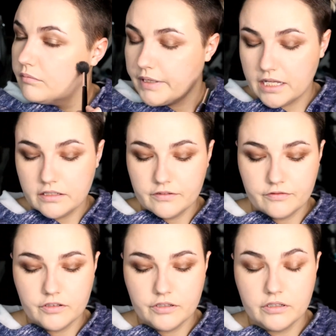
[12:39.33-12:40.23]
palette
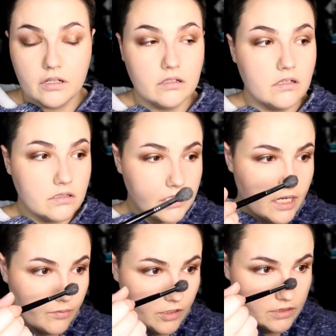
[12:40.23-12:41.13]
for a long
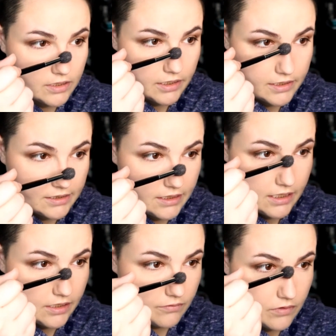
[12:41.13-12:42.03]
time, honestly, because I think
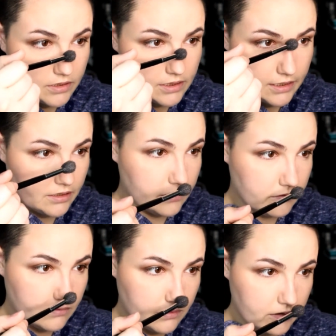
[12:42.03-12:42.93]
it was like a
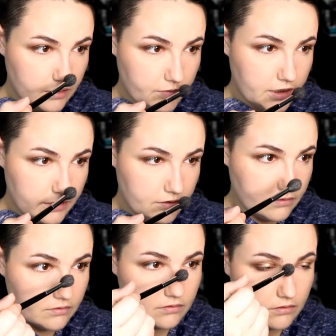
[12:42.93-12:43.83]
limited
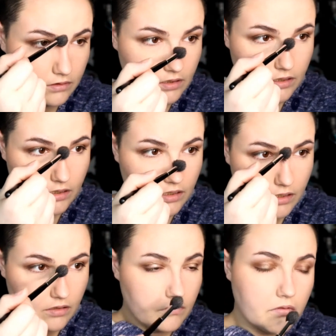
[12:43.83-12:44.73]

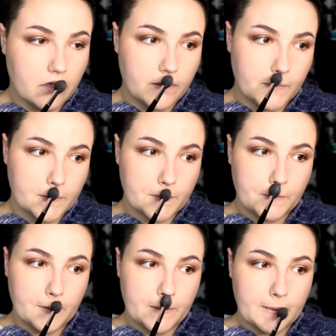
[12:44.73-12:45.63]
run
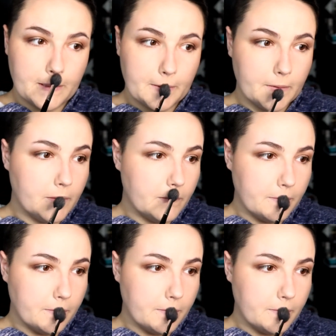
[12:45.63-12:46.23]
sort of deal.